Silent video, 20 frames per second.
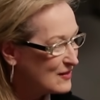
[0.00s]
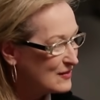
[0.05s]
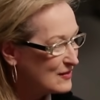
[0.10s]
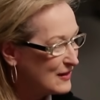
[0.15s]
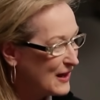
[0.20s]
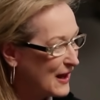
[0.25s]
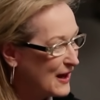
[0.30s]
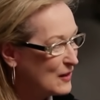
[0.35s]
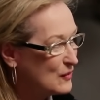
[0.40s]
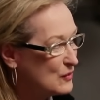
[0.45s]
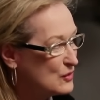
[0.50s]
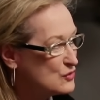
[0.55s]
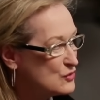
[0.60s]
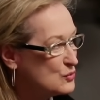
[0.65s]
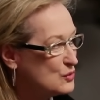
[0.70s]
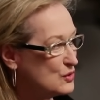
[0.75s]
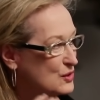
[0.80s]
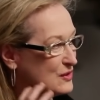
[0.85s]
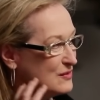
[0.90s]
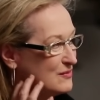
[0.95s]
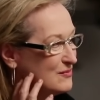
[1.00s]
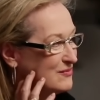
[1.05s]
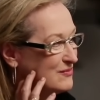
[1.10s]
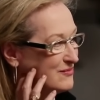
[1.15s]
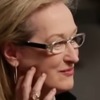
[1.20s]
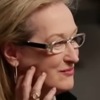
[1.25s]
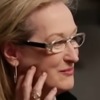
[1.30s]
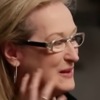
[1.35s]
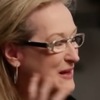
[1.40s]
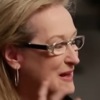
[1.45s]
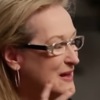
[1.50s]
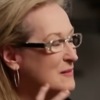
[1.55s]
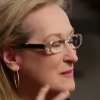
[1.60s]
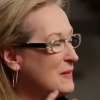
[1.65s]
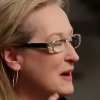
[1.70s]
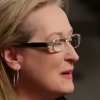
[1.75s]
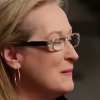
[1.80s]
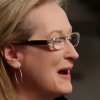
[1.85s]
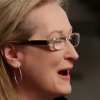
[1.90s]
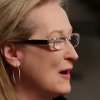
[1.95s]
language would be in
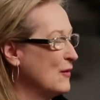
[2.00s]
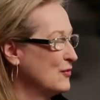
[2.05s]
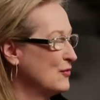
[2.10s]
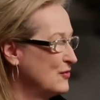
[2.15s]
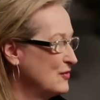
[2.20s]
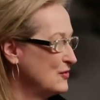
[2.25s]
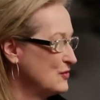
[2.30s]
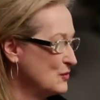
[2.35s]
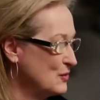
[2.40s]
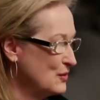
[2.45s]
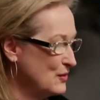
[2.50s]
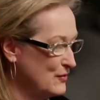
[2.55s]
my mouth, sort